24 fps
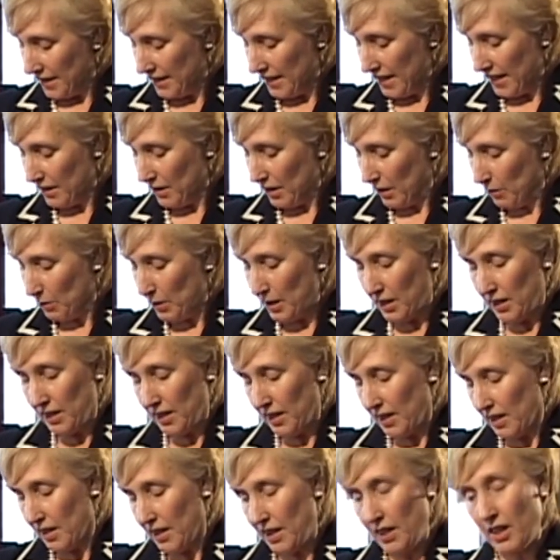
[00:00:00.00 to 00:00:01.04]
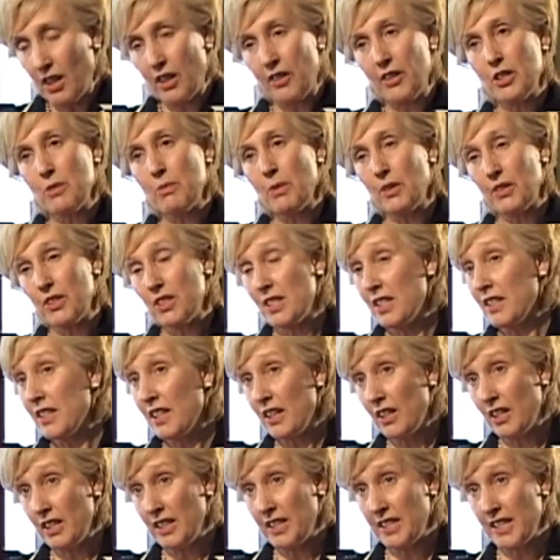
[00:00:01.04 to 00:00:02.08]
Then we encourage mothers in
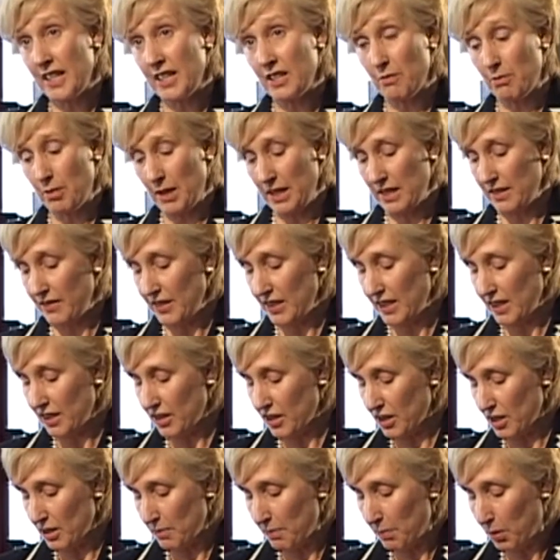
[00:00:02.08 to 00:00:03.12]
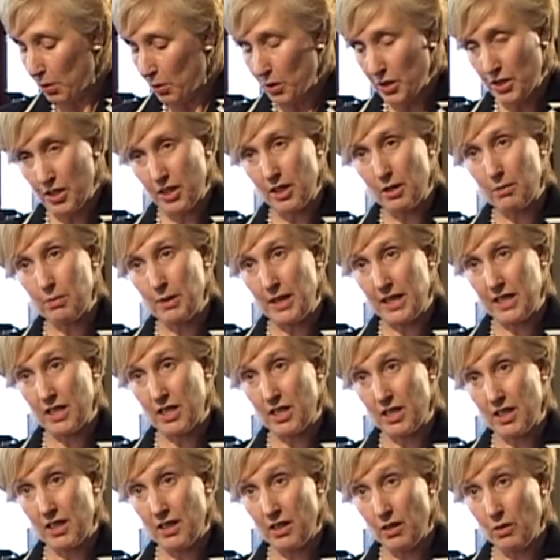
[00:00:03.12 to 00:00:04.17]
the early days of breastfeeding to support their
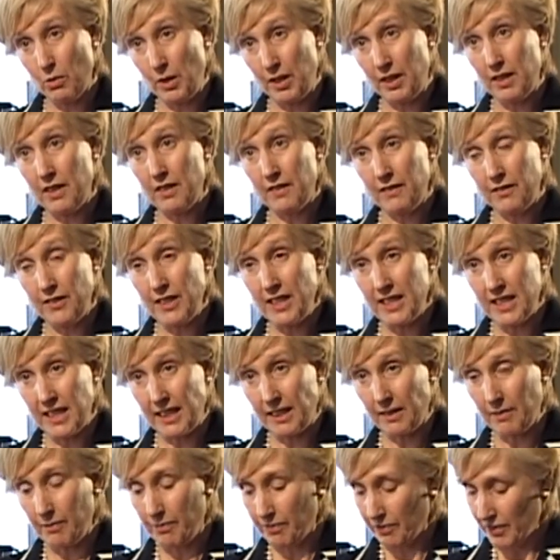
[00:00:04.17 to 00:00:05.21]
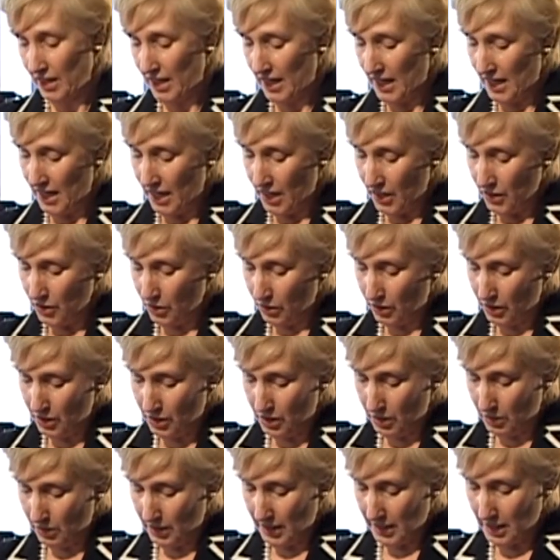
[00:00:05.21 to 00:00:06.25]
breast with feeding. You can
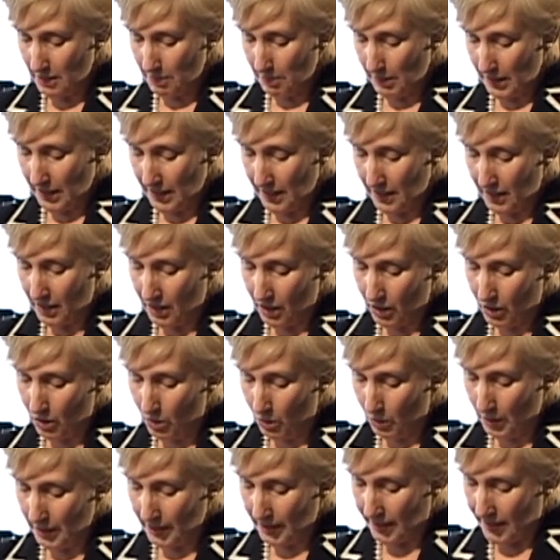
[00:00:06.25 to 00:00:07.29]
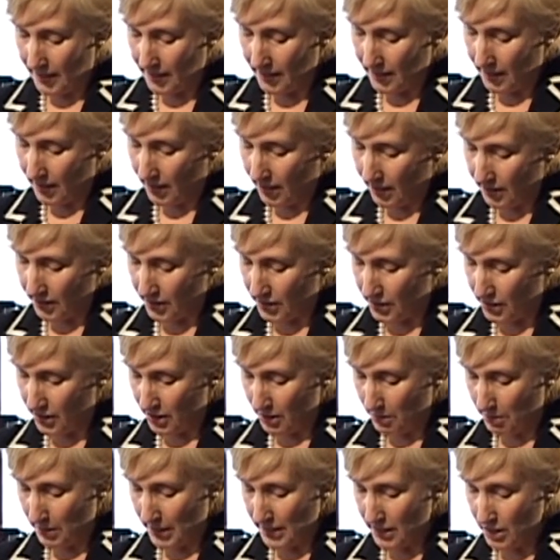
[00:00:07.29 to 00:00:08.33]
do this by going in onto
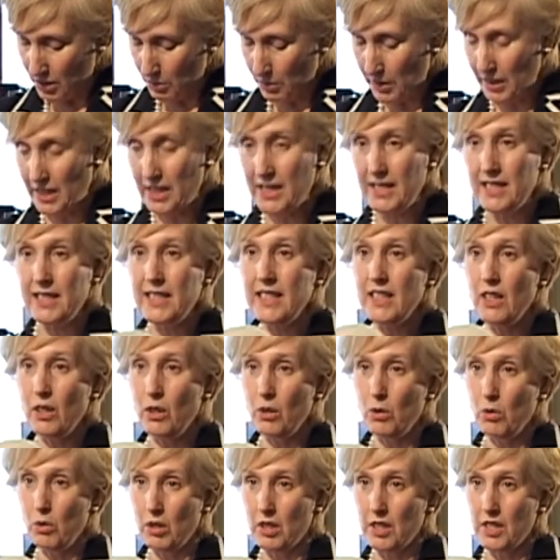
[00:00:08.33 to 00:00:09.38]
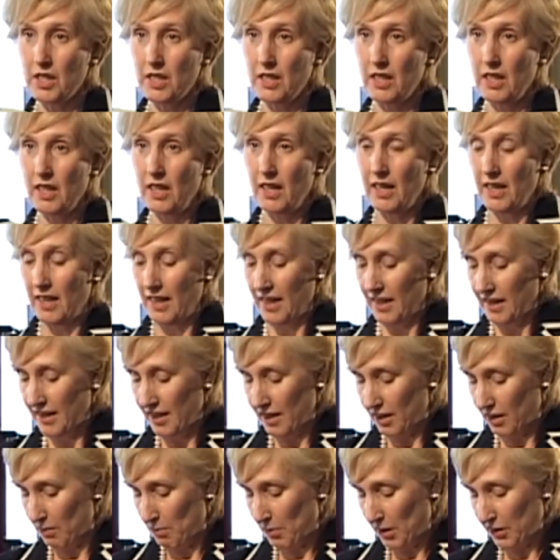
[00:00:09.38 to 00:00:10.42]
the breast with a C hold.
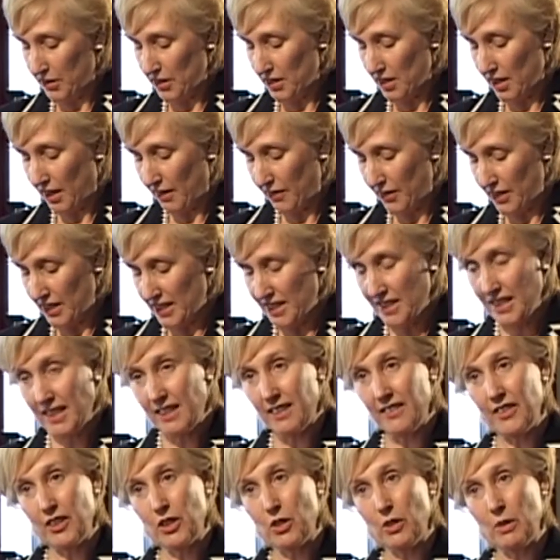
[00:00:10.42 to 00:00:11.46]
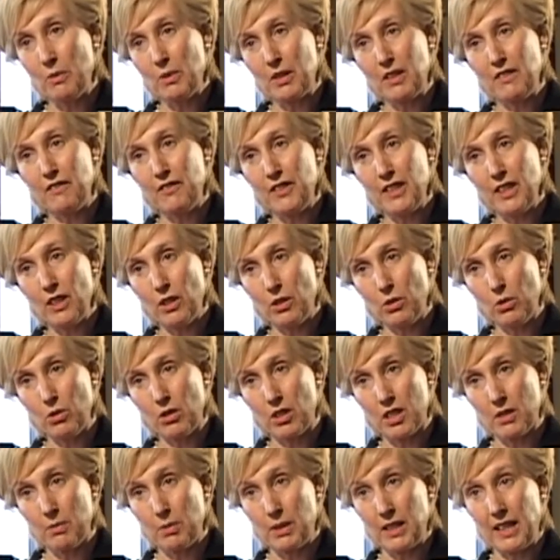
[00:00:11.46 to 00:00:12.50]
Now, mothers often instinctively go in with a V
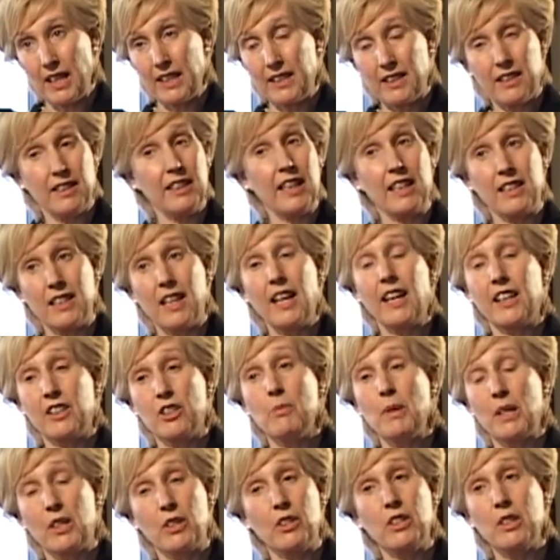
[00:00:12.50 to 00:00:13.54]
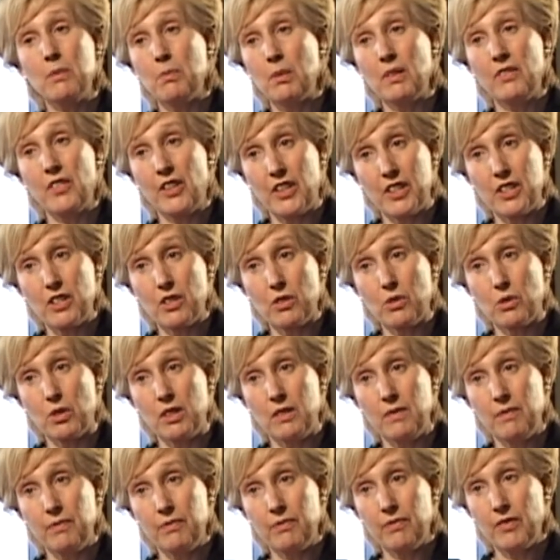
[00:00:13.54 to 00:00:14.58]
hold, but that'll actually make your nipple very sore.